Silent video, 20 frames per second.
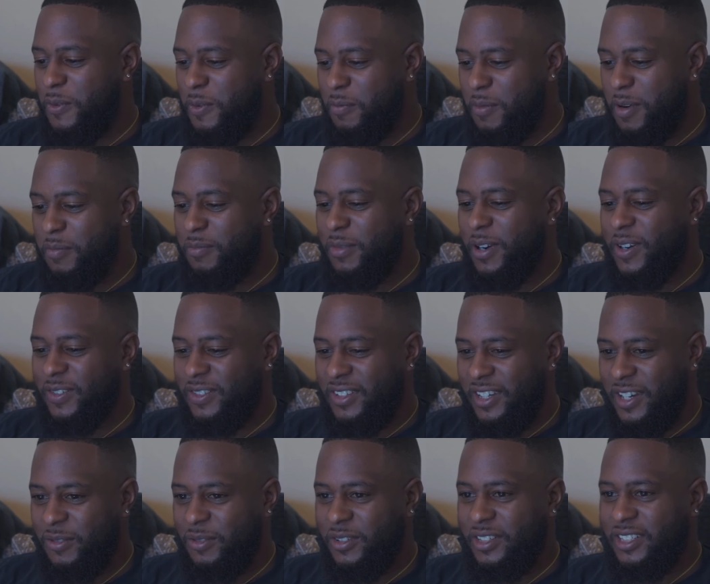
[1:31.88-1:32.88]
my birthday.
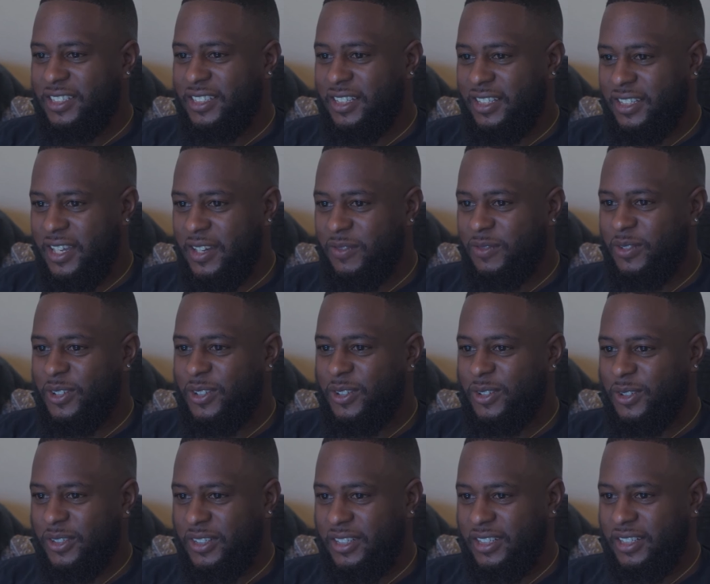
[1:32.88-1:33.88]
I want to say that for
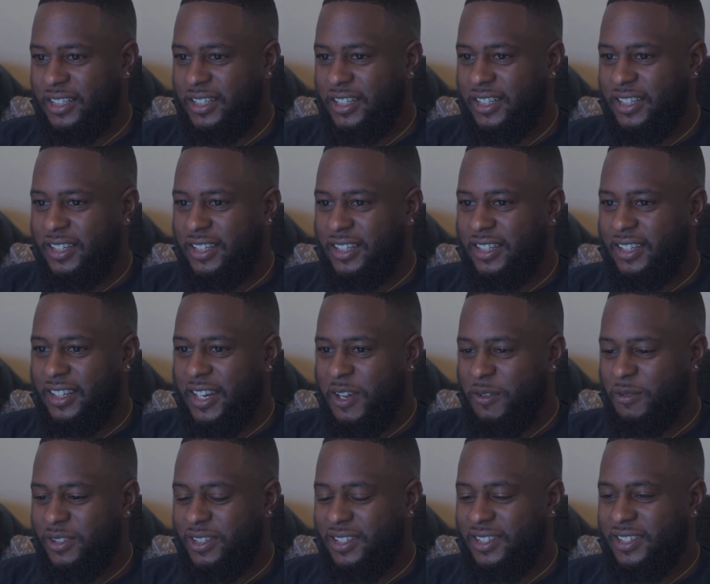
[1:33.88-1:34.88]
sure. And that
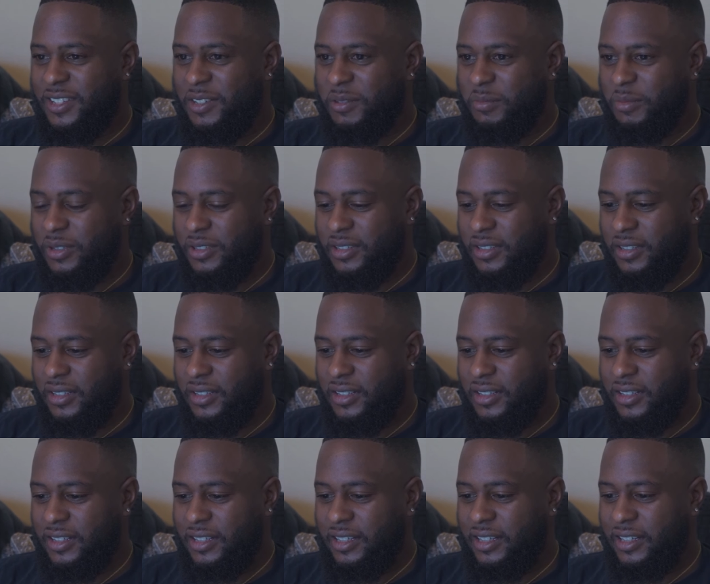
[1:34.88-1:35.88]
was December.
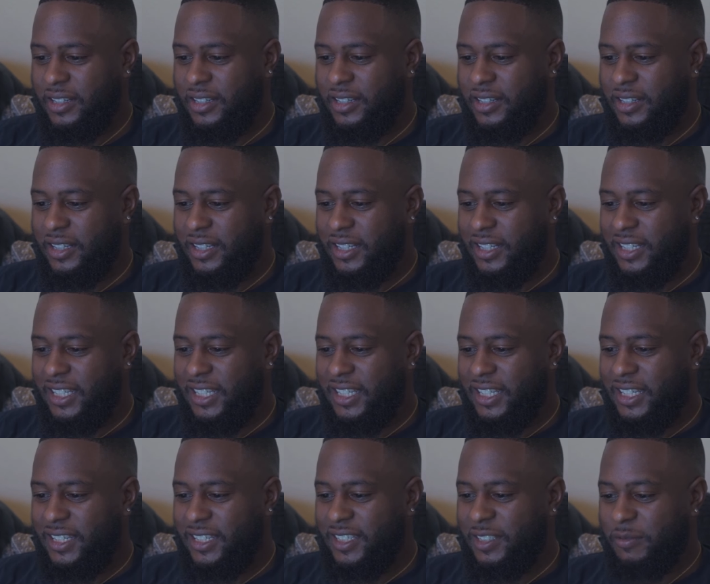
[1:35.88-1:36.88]

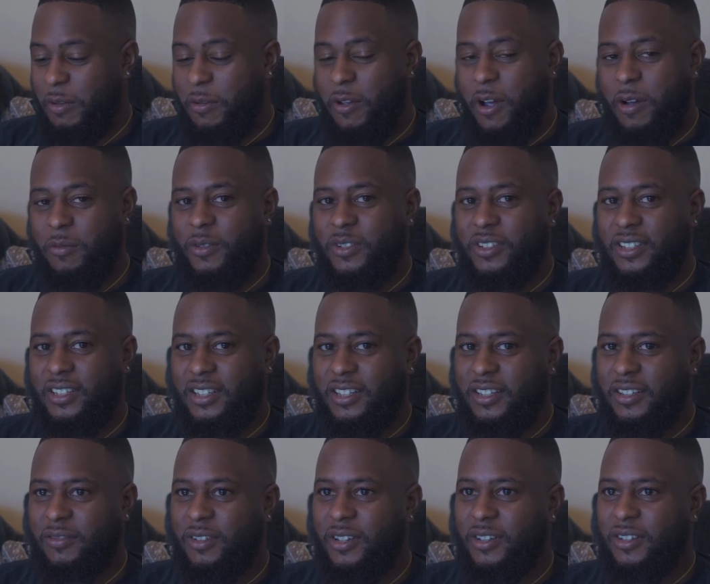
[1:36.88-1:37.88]
So maybe almost a
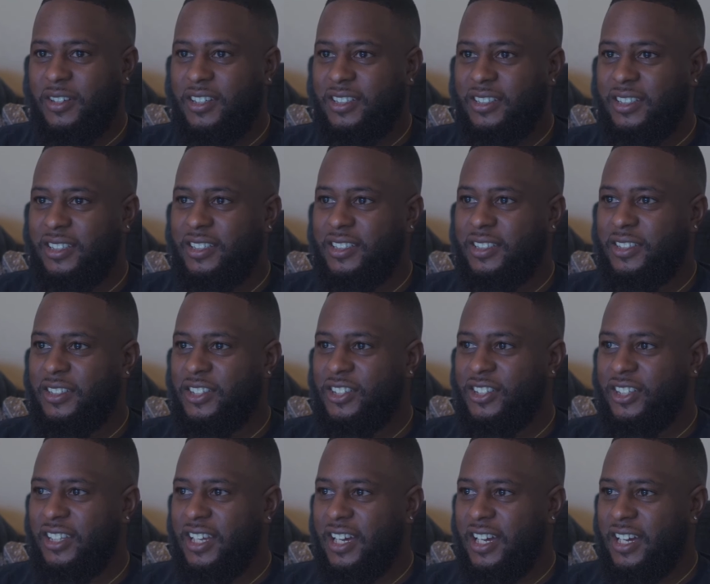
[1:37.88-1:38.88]
year, bro, because it's
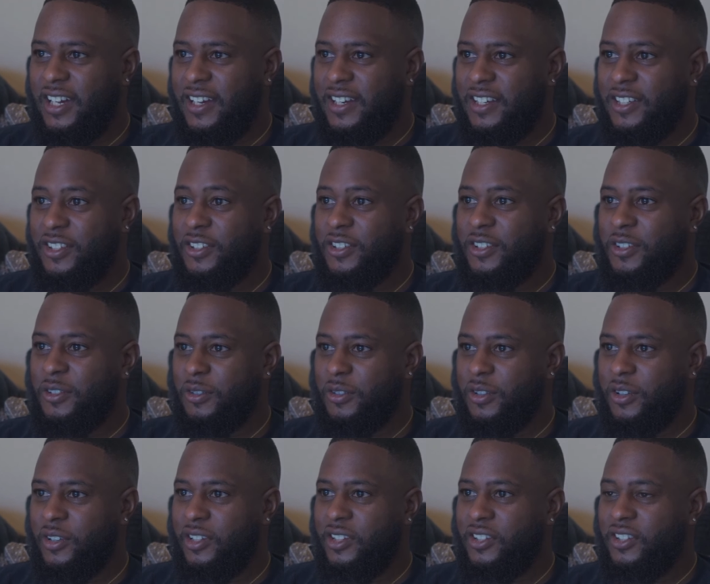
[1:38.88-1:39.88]
July. It's June
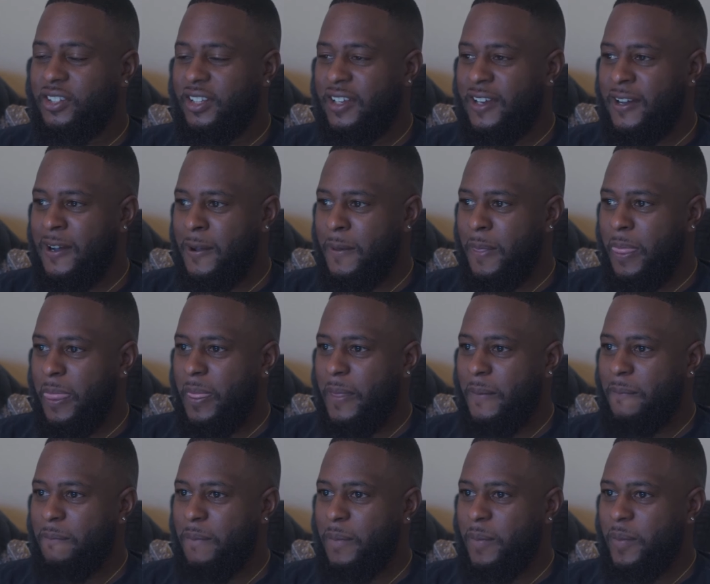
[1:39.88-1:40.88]
turning in July.
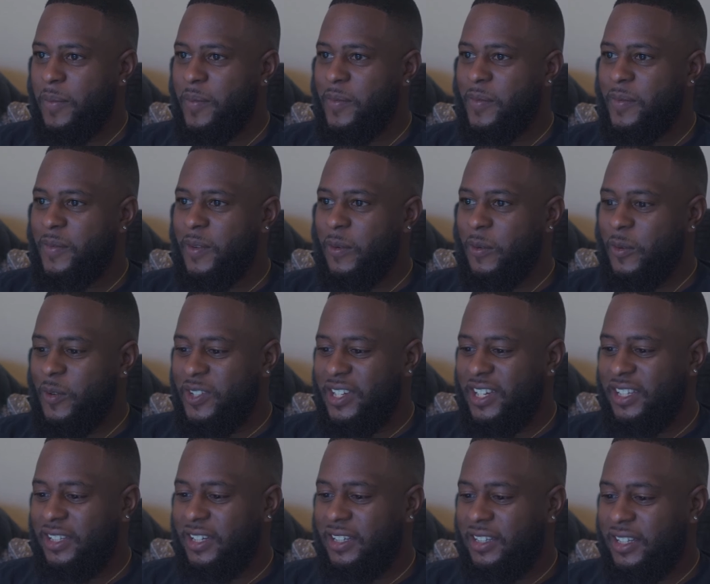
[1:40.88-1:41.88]
I want to
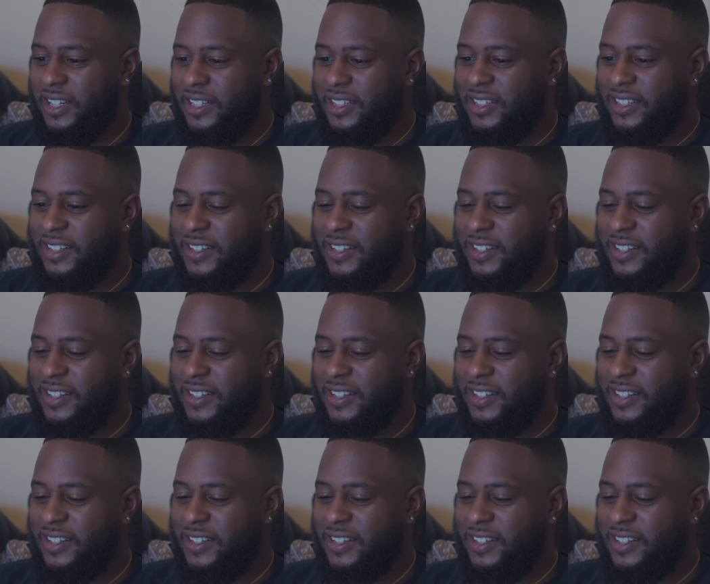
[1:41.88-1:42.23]
say late last